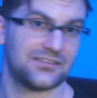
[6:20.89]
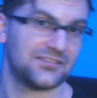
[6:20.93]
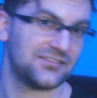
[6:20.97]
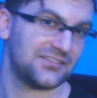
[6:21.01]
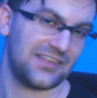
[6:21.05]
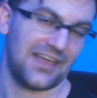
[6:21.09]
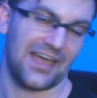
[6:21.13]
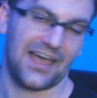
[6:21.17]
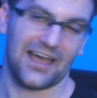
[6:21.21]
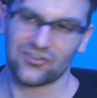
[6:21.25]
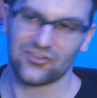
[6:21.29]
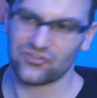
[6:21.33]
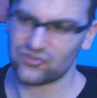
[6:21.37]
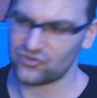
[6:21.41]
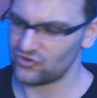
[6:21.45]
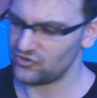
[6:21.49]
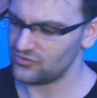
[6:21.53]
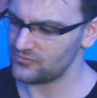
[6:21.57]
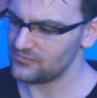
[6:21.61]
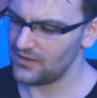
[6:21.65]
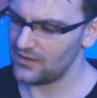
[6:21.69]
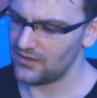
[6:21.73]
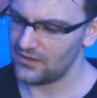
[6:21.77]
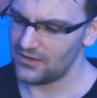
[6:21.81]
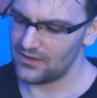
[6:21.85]
stash.
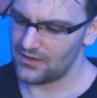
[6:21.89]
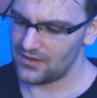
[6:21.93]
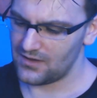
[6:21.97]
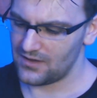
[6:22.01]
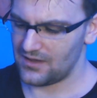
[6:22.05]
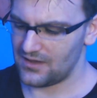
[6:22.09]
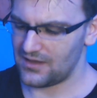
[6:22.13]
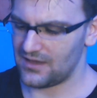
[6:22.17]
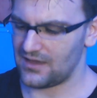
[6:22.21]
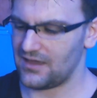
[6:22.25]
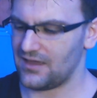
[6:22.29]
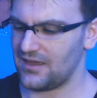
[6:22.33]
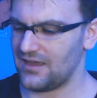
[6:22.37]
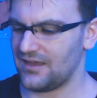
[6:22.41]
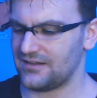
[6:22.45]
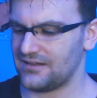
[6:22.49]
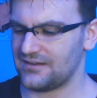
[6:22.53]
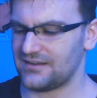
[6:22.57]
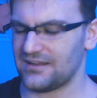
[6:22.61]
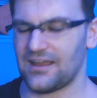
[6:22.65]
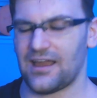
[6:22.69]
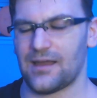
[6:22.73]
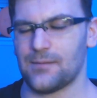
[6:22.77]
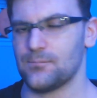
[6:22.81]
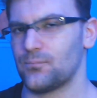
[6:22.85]

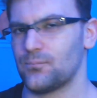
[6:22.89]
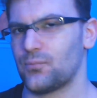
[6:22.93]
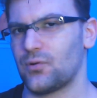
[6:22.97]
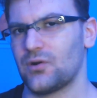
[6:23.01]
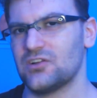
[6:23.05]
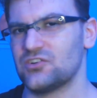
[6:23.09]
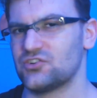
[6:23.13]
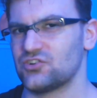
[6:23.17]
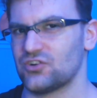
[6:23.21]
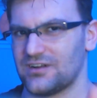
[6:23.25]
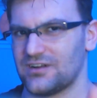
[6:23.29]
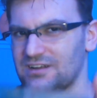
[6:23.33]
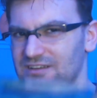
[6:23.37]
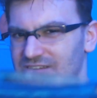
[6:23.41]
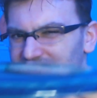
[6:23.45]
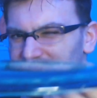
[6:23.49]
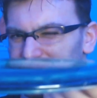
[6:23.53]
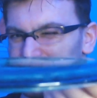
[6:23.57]
And I'm pretty sure it's going to